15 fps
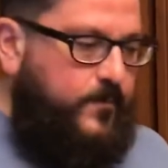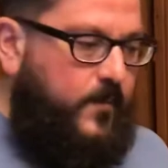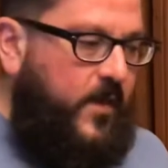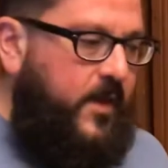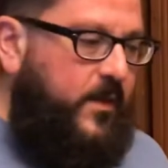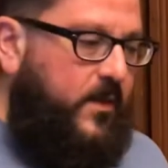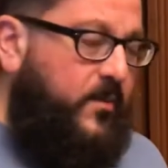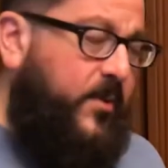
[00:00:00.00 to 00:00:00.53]

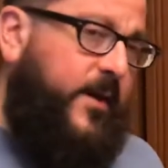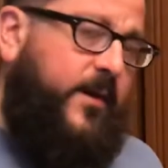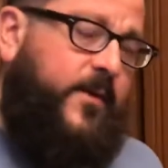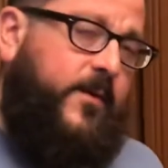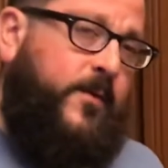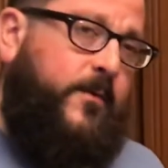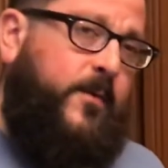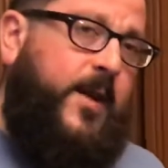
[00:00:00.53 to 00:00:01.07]
It'll bring you
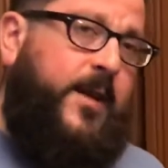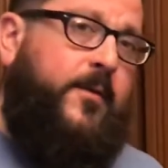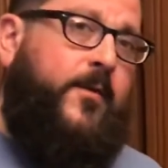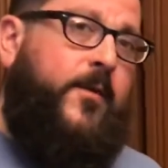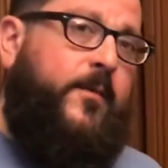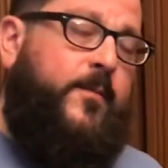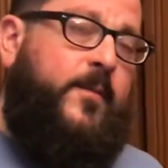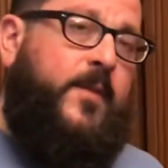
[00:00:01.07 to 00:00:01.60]
to a waiting
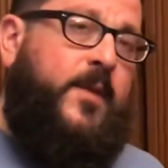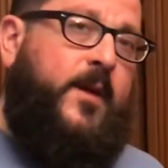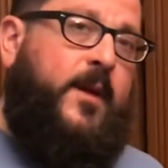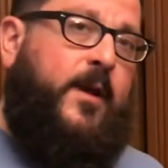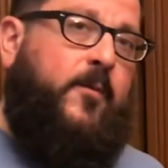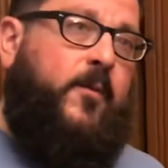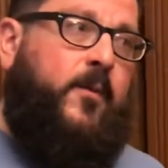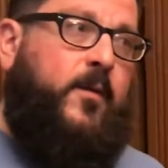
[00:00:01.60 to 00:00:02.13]
room, and
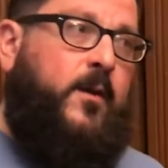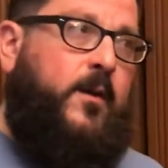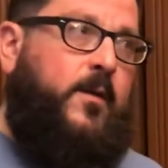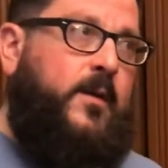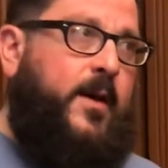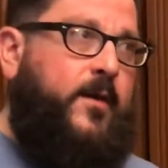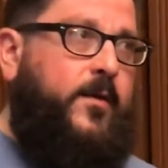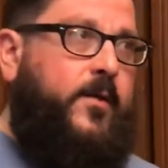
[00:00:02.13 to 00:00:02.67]
I will
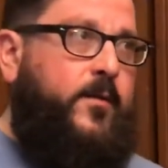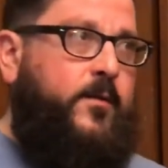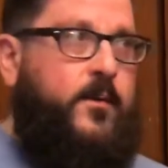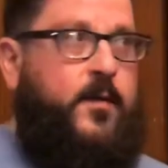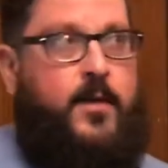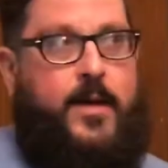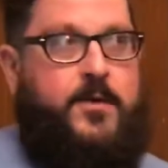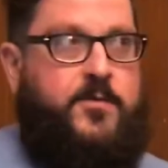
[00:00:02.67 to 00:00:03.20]
allow you
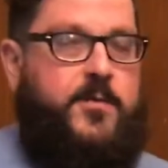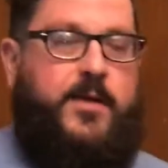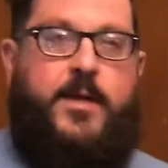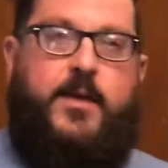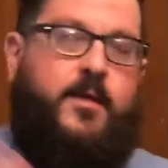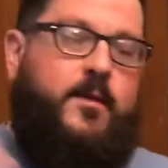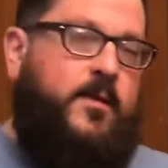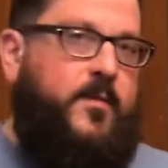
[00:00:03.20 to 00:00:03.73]
entry
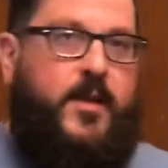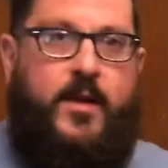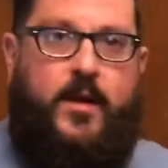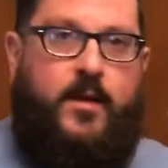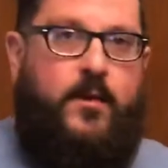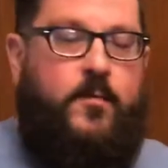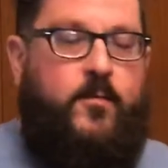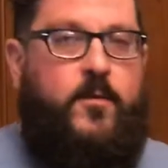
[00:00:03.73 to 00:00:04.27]
into the
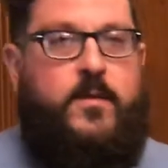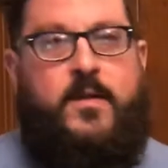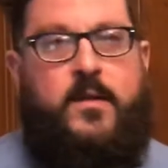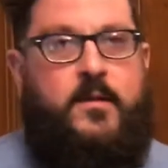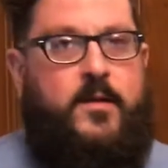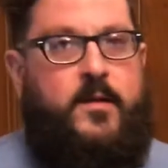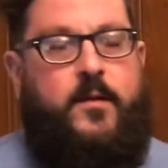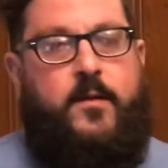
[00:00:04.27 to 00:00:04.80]
meeting once I
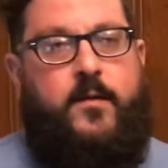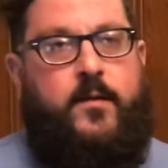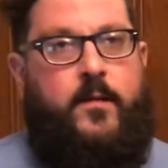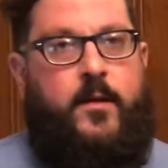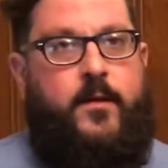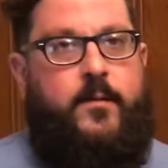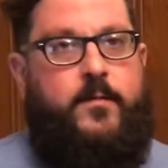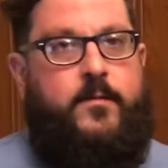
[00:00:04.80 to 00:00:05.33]
see that you're
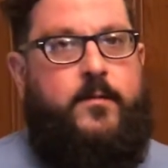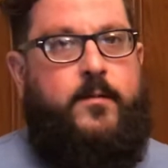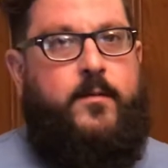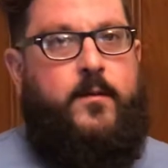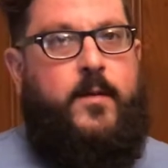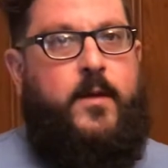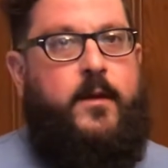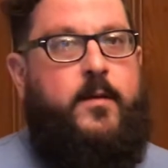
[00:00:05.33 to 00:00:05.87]
there,
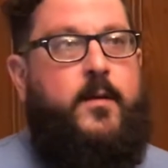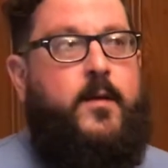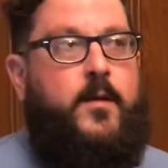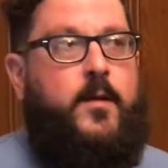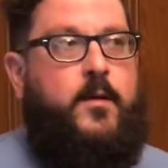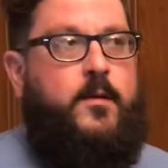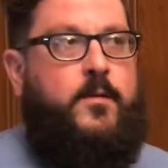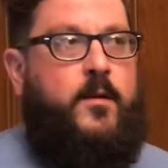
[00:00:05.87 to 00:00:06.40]
okay?
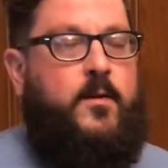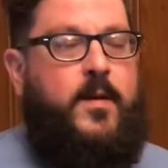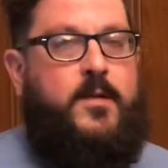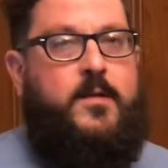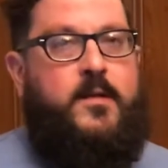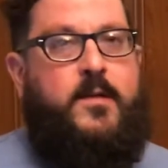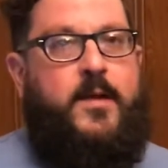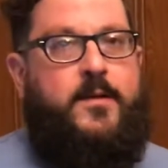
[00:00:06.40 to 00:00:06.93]
Don't
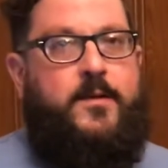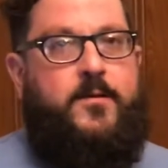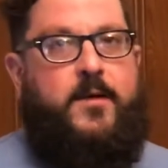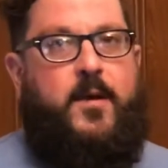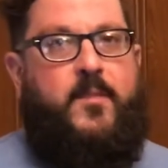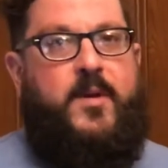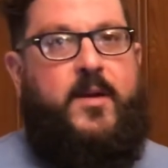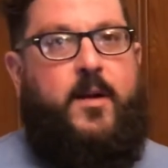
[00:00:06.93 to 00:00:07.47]
hesitate to
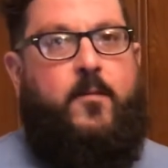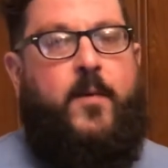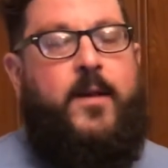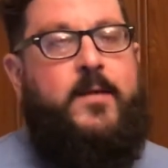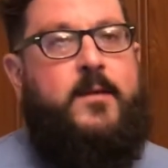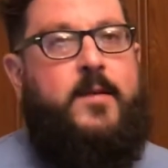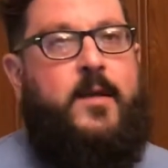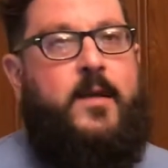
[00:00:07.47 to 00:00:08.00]
drop in on
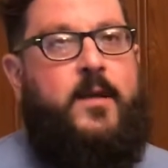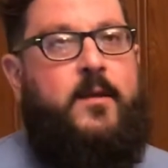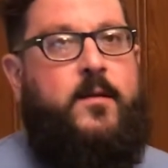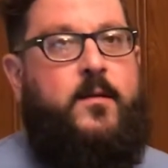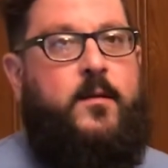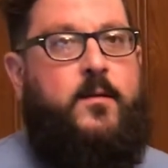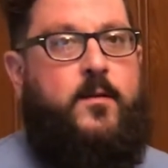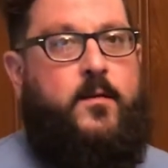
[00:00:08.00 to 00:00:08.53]
Wednesday.
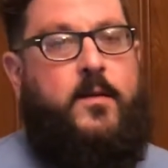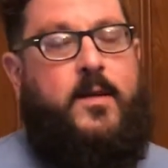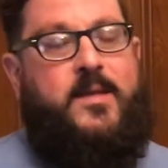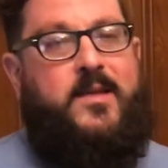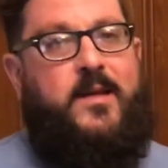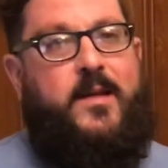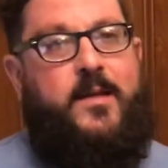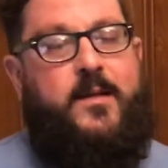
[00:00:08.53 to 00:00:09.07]
Don't
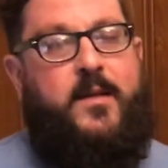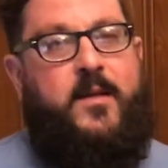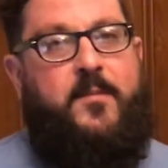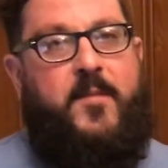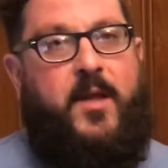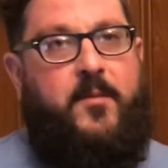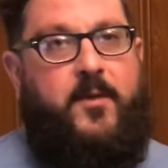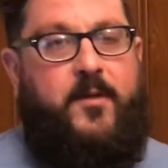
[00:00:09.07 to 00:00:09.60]
hesitate to
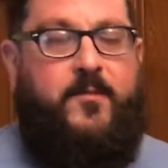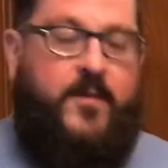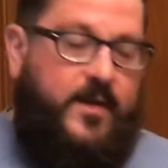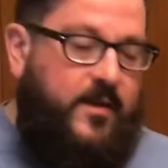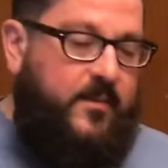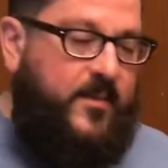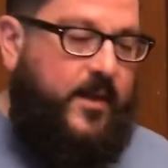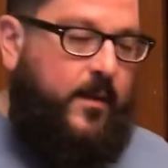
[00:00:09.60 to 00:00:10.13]
email
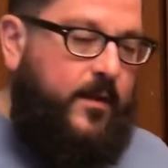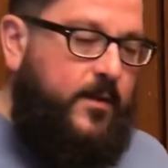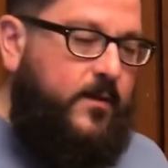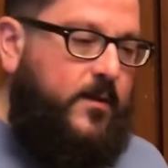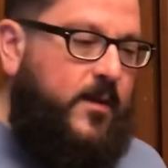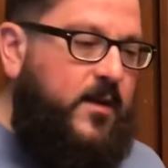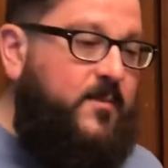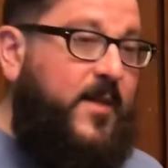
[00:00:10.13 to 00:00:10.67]

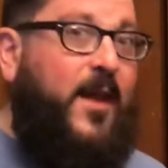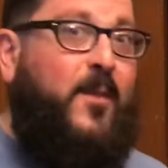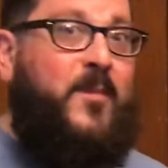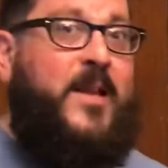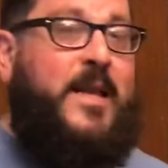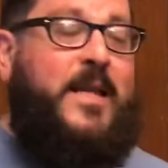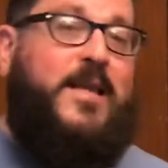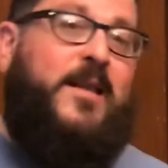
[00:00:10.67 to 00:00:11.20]

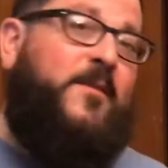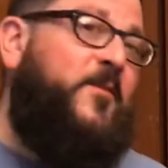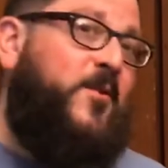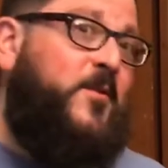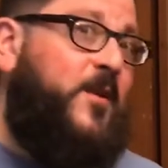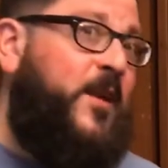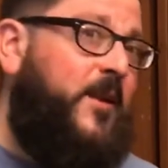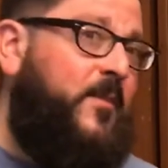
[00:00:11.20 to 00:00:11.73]
me if
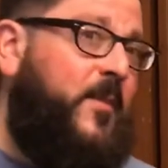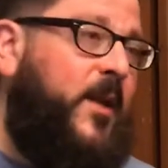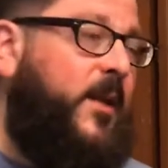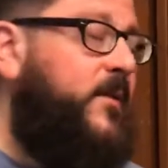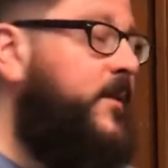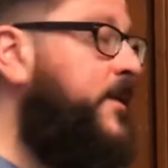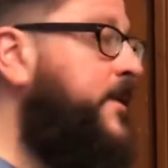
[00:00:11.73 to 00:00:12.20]
you need me.